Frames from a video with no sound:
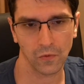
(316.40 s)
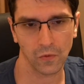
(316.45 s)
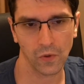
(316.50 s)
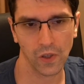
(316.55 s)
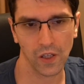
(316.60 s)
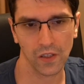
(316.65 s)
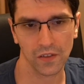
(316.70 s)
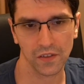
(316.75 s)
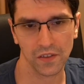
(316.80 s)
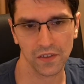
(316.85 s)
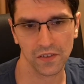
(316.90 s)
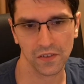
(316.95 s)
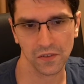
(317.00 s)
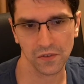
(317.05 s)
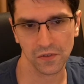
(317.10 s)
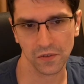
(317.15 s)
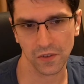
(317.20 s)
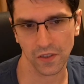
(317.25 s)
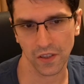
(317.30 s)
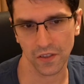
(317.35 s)
Well, there is
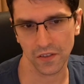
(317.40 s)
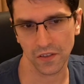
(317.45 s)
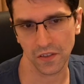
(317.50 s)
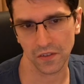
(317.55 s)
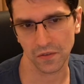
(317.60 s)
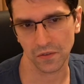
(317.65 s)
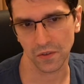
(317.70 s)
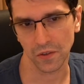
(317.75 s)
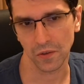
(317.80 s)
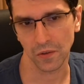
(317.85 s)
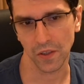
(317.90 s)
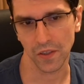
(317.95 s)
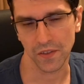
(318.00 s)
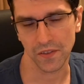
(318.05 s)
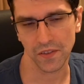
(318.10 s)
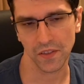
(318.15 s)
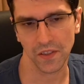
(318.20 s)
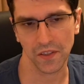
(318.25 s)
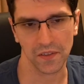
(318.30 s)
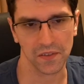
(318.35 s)
also an idea to go
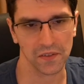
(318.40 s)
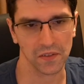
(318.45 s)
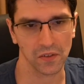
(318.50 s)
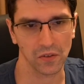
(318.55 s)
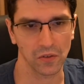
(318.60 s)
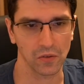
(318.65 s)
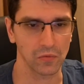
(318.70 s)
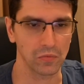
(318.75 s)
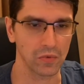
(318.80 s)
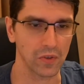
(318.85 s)
a6, so